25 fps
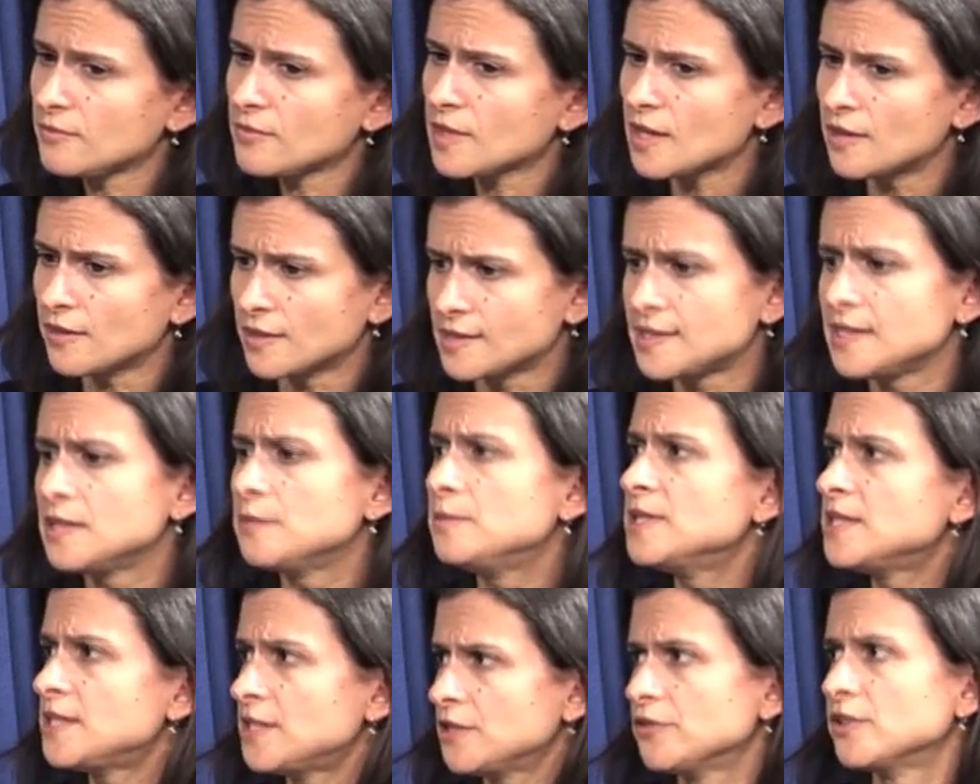the C
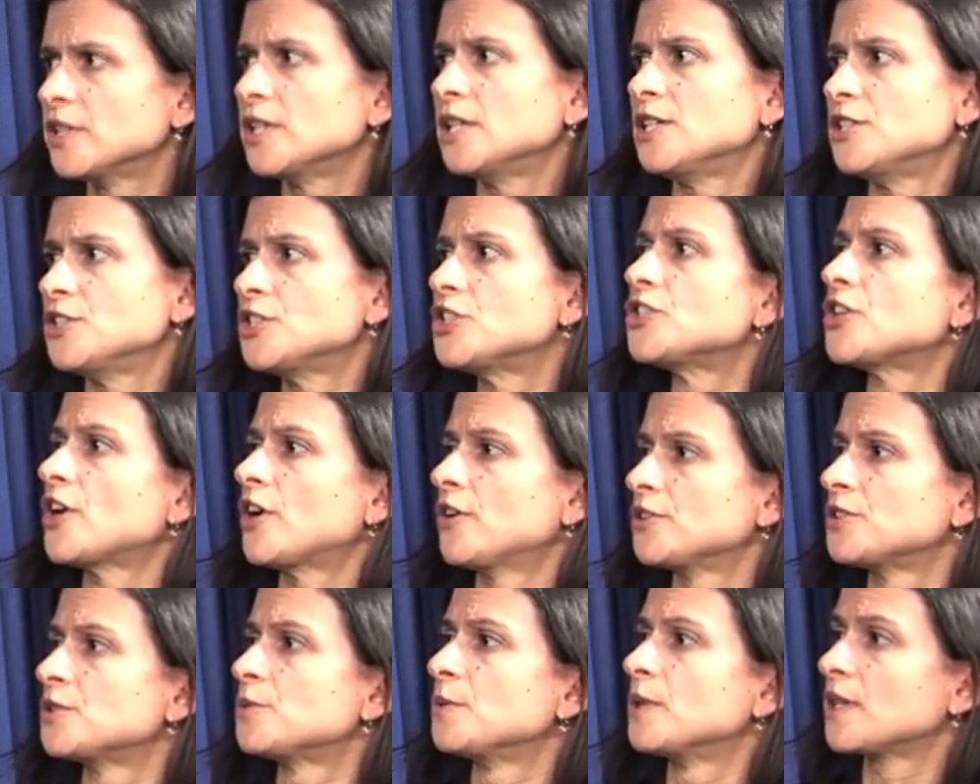P C really is
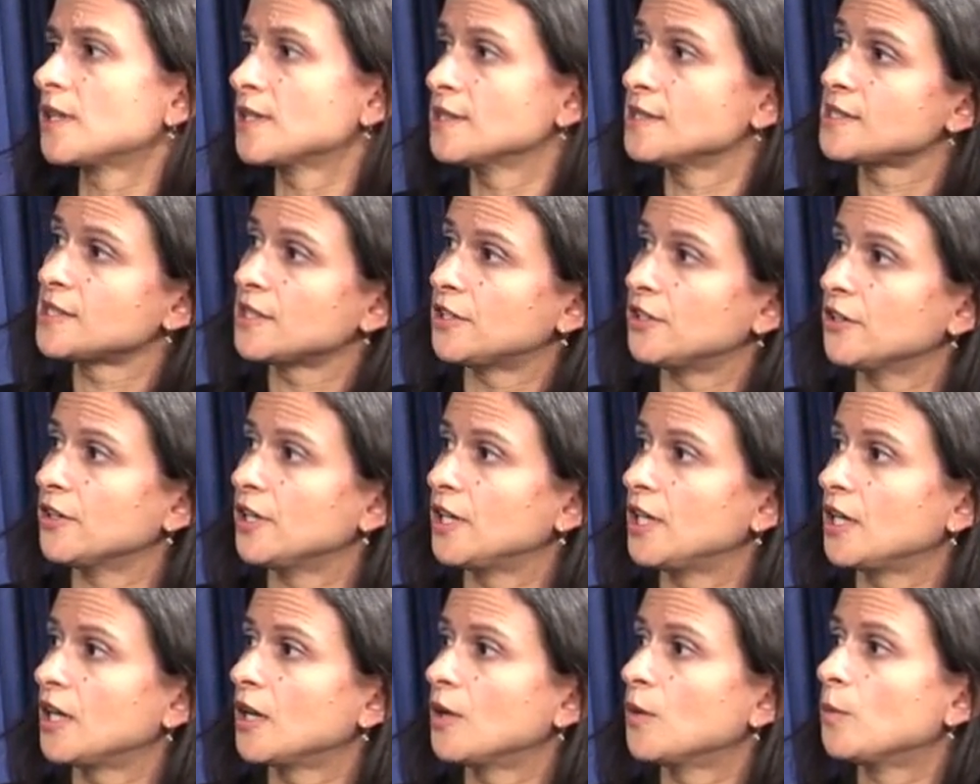charged with
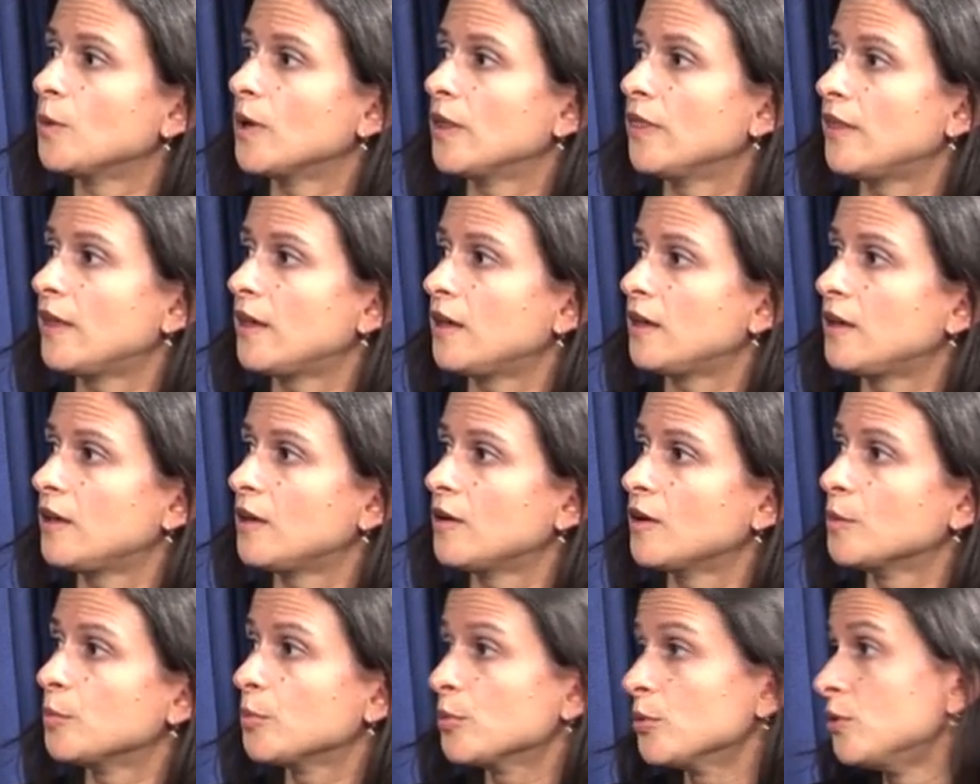considering when they
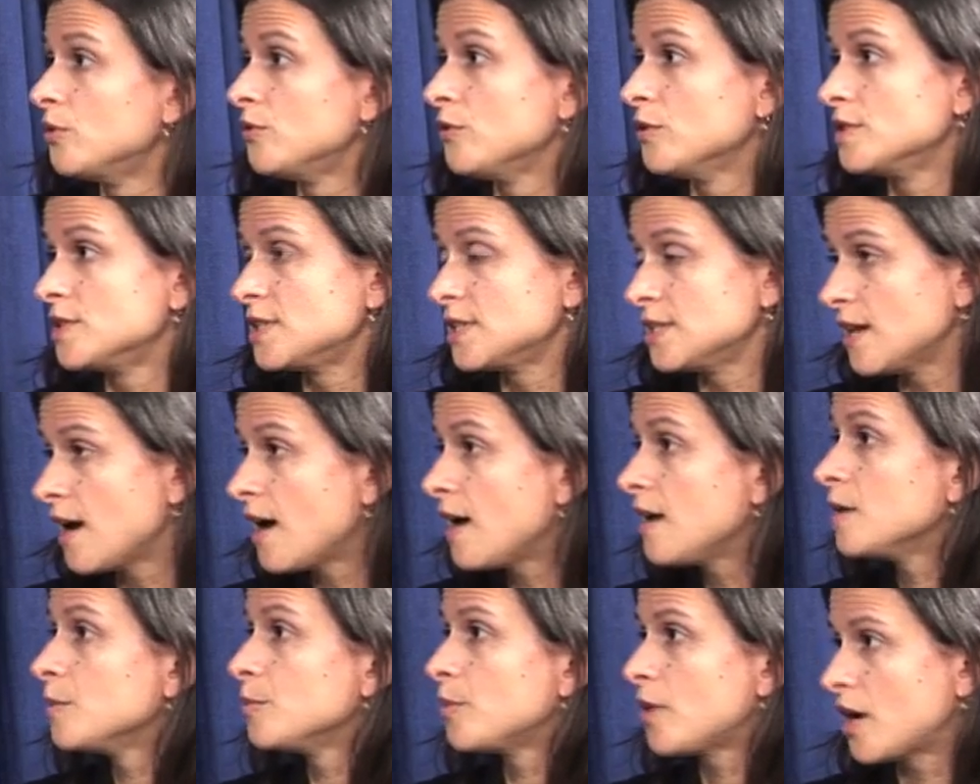approve or deny
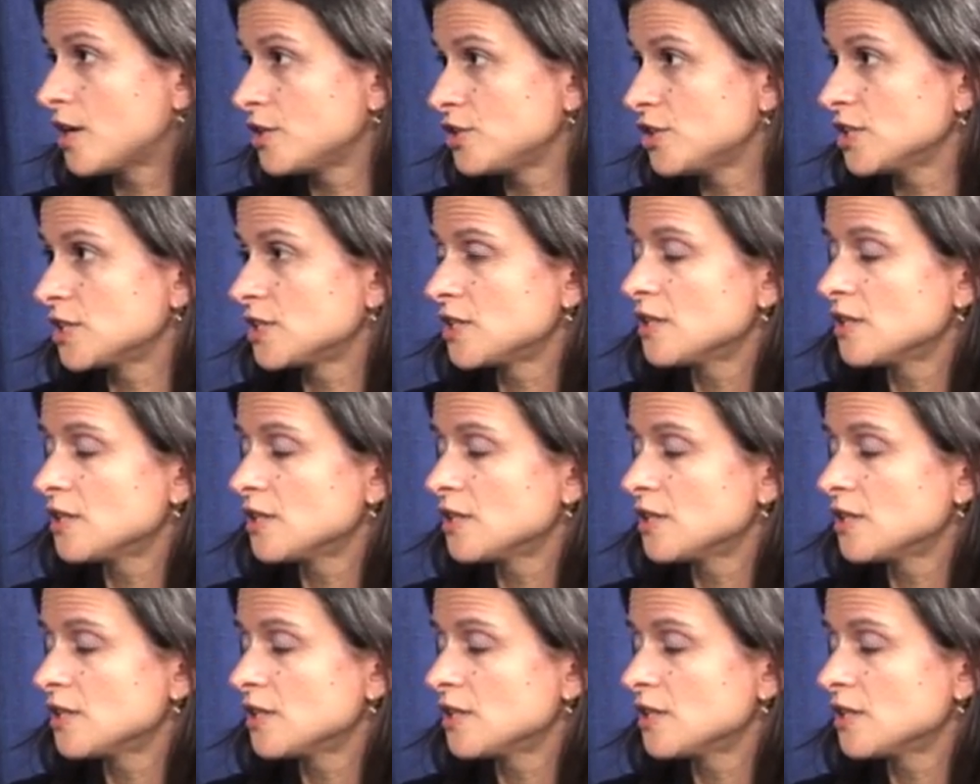a project,